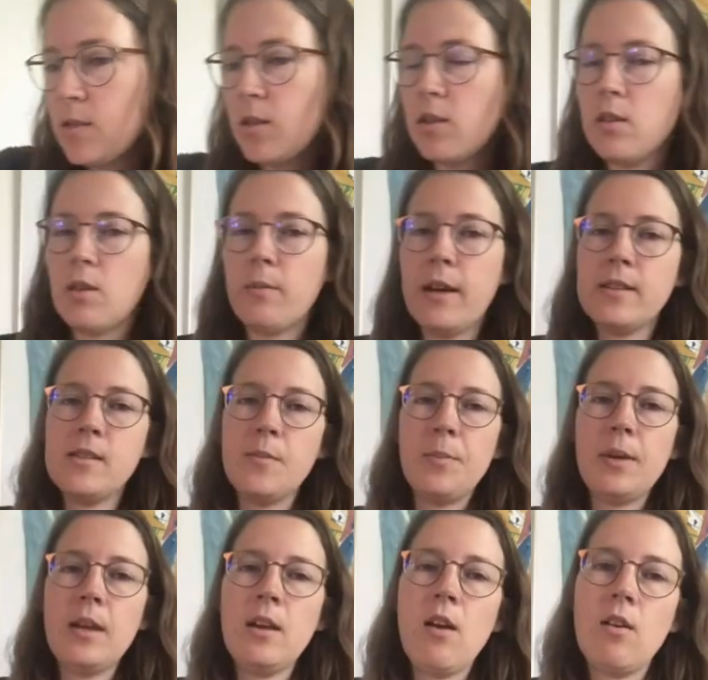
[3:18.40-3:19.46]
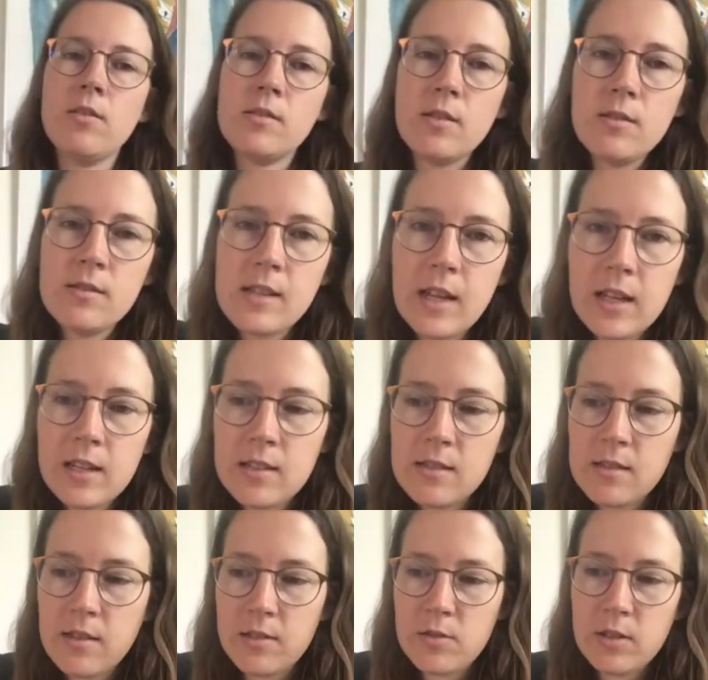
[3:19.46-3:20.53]
The recipe also
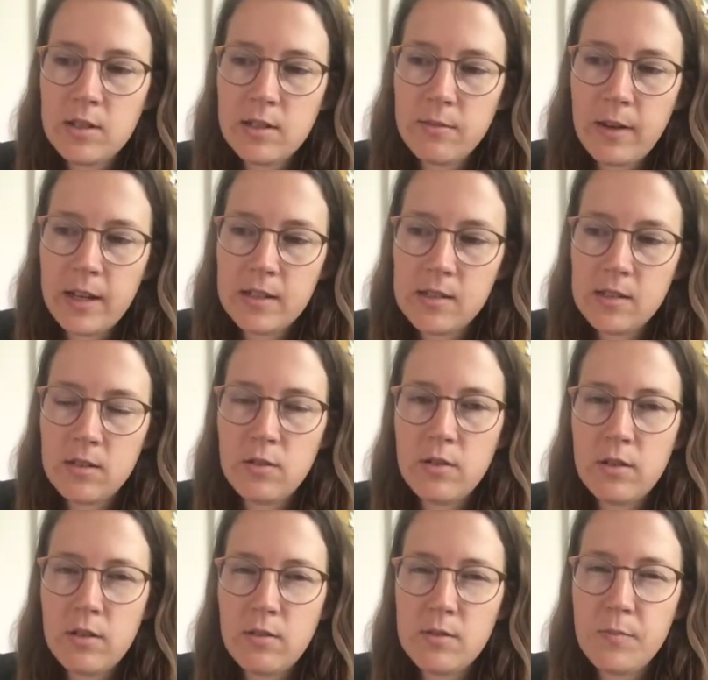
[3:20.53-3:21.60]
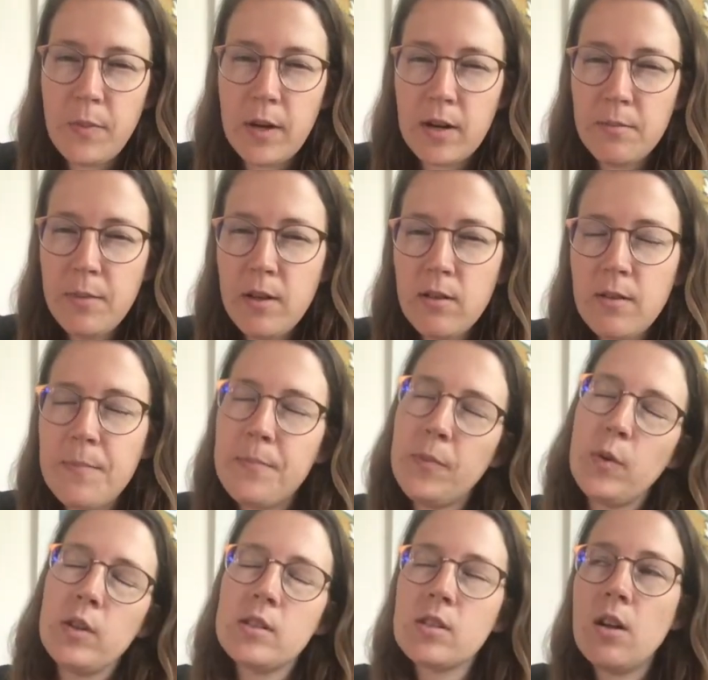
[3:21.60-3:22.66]
says, Katrina writes that you could use buttermilk.
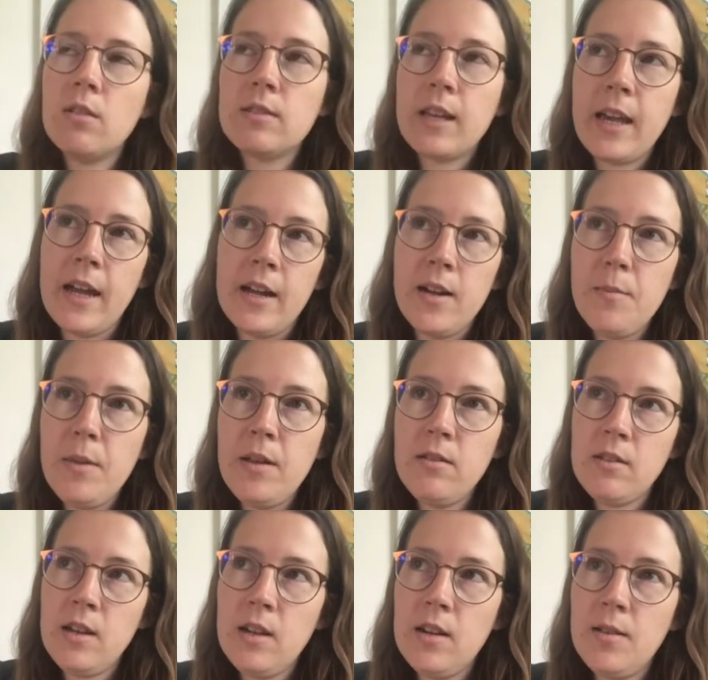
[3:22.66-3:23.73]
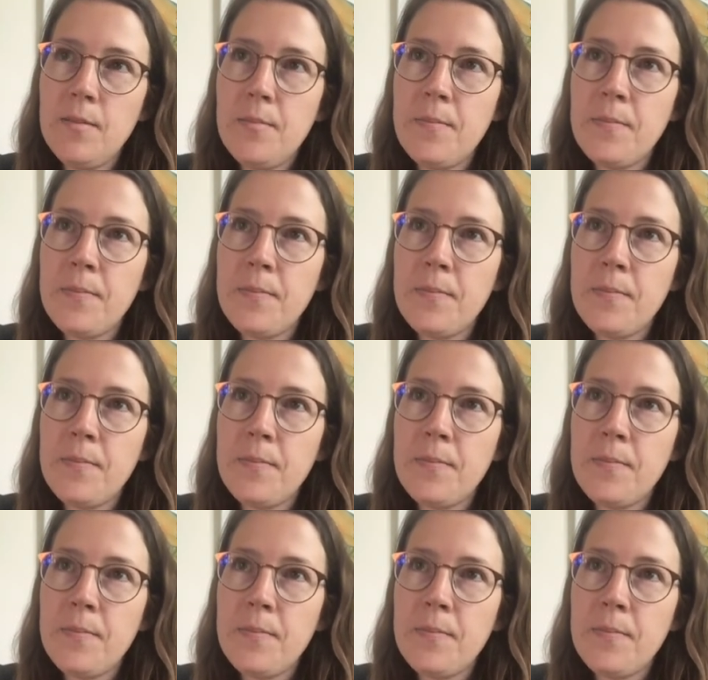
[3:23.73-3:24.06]
Well, it's called milk here.